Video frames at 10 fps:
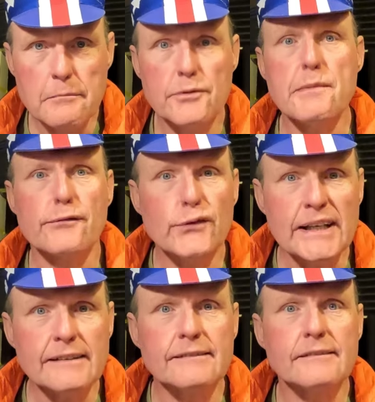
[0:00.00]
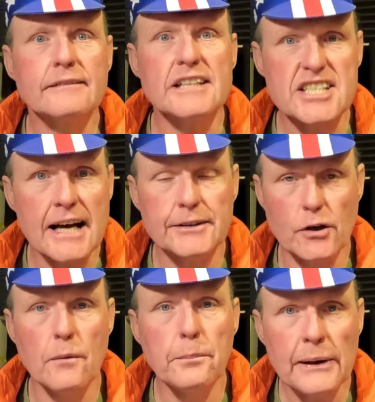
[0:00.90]
but my feet, they start to
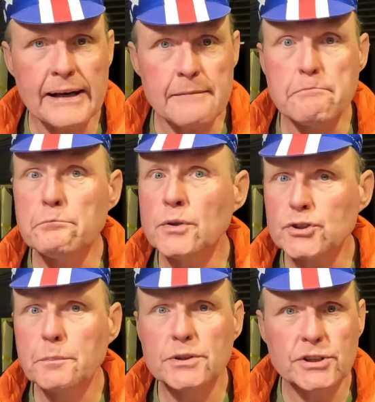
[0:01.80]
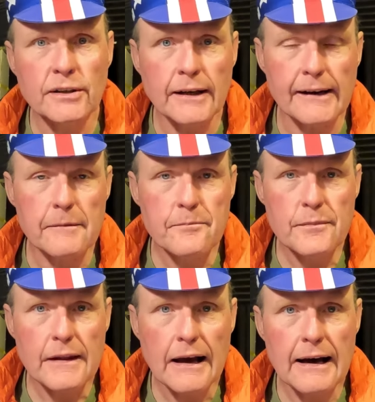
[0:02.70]
complain much earlier.
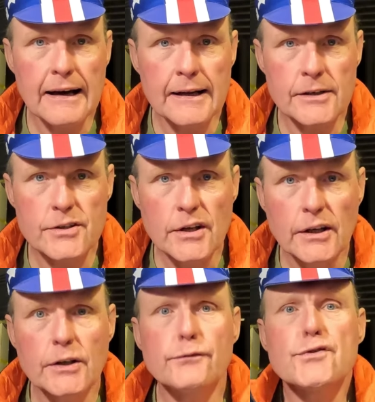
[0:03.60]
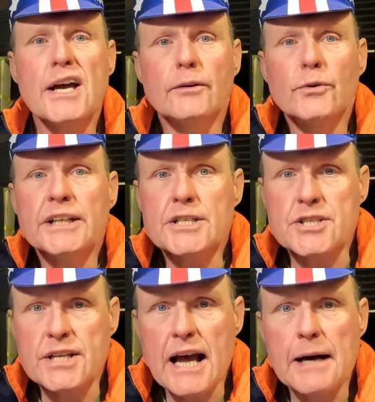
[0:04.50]
And you know, for that
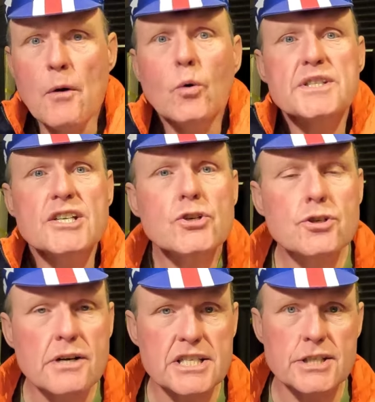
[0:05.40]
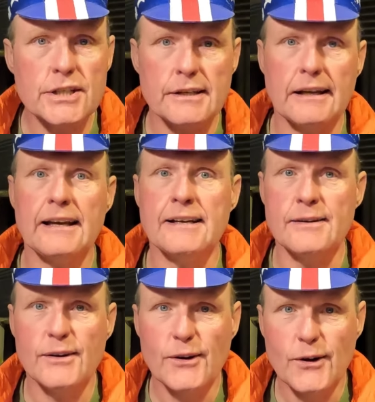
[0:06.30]
reason I'm always interested
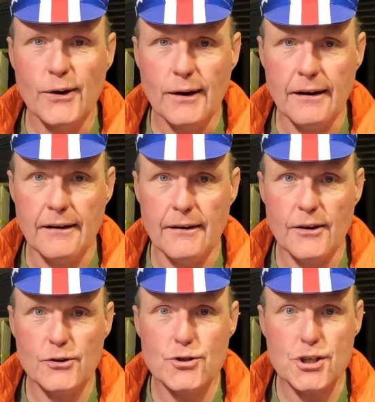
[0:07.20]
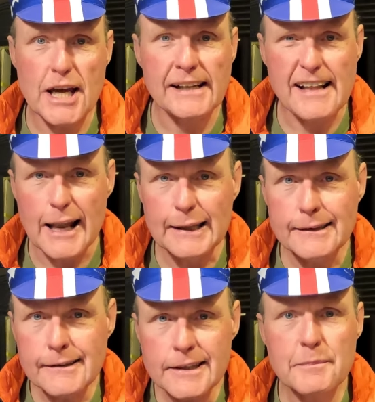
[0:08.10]
in just getting that
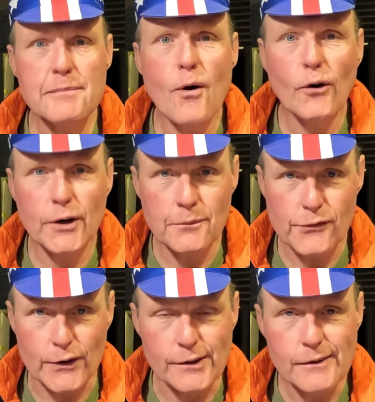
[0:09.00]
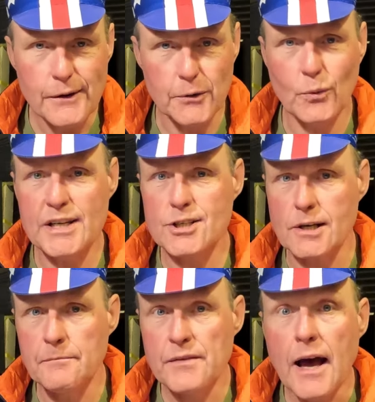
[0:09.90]
little bit more comfort at
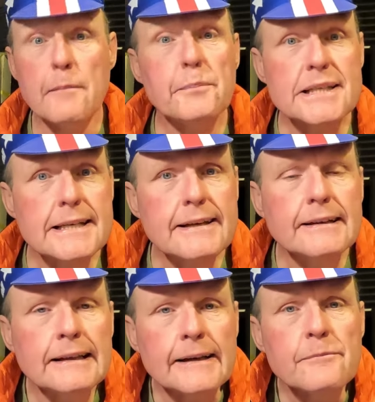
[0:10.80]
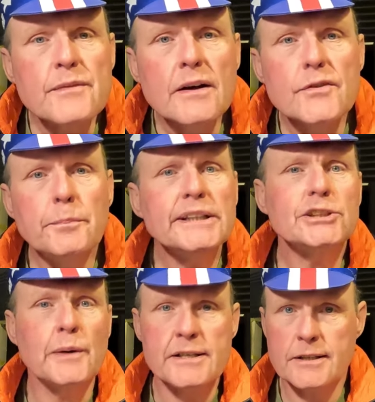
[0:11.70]
winter. And particularly the
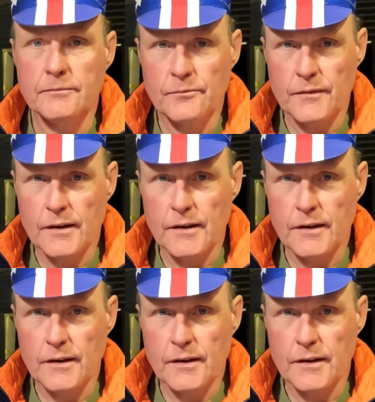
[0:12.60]
British winter,